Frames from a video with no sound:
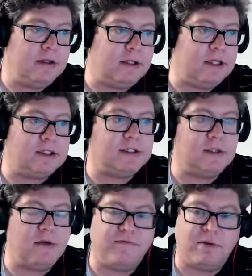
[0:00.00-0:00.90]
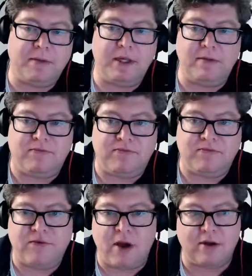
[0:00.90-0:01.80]
this for me
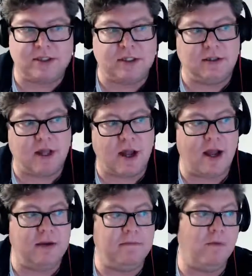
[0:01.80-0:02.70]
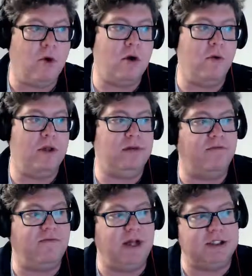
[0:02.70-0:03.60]
falls in line more with the
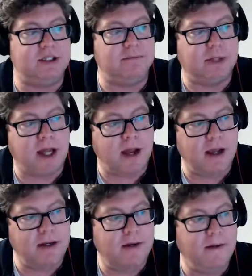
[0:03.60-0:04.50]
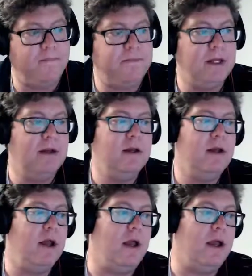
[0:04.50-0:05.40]
flesh and blood
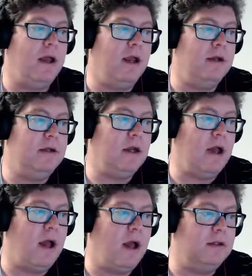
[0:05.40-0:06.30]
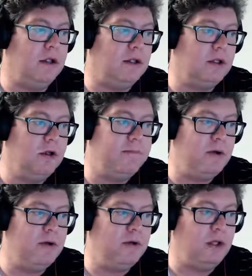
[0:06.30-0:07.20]
and uh, the
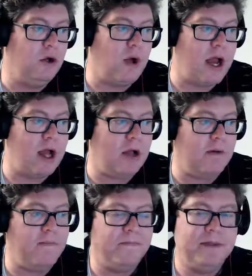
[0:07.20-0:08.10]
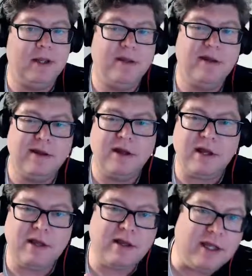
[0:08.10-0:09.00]
Lupu Luau.
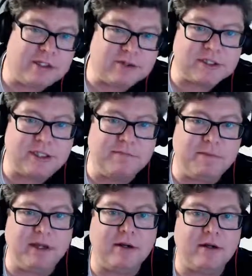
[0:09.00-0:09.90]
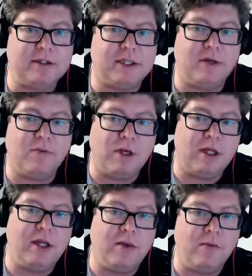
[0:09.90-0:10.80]
Interesting beers that
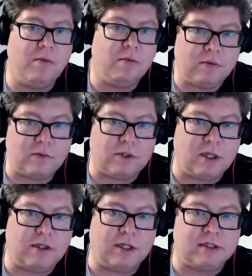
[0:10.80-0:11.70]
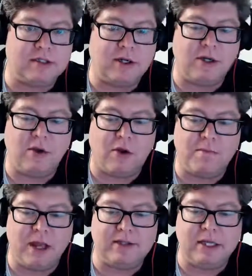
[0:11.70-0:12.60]
really didn't necessarily hold
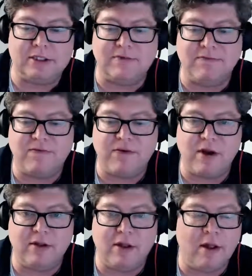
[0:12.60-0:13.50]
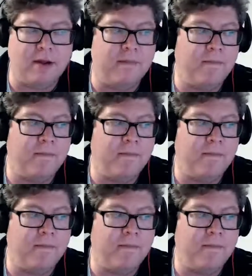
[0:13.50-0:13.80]
my attention for very long.